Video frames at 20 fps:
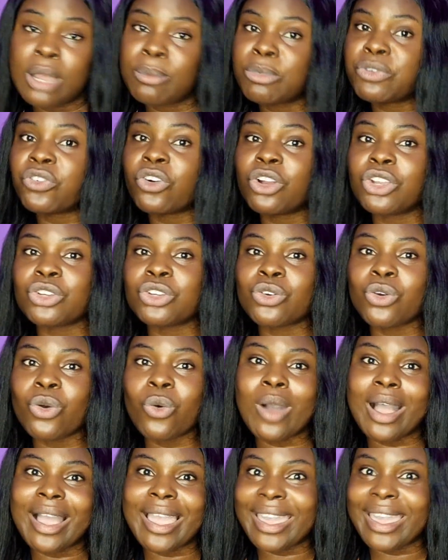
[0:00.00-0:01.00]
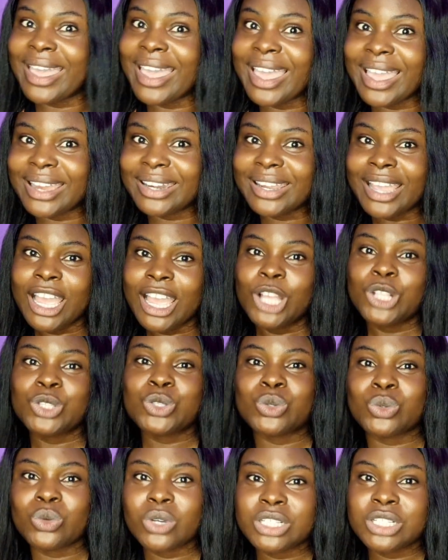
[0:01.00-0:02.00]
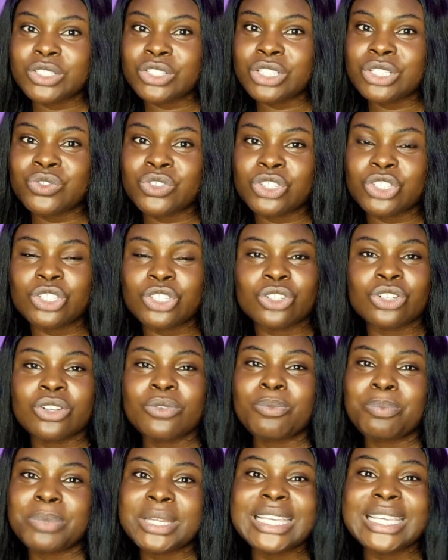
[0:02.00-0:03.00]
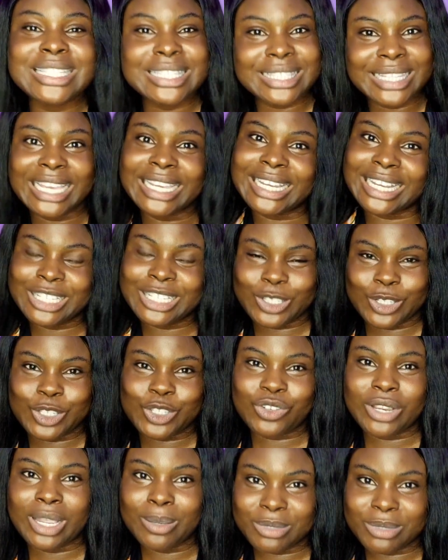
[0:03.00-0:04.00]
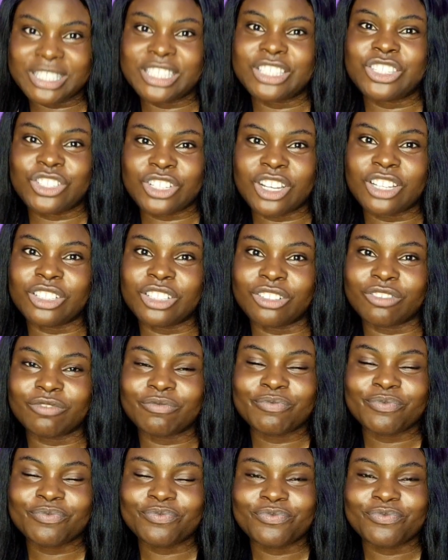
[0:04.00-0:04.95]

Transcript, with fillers: And before you go ahead to watch this video, please like and subscribe to this channel.